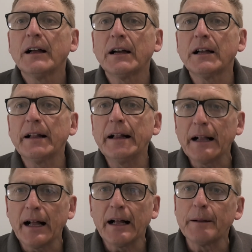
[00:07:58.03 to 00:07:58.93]

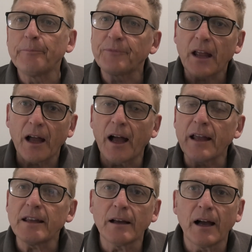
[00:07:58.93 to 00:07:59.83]
a
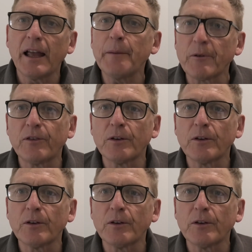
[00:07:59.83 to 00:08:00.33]
HEPA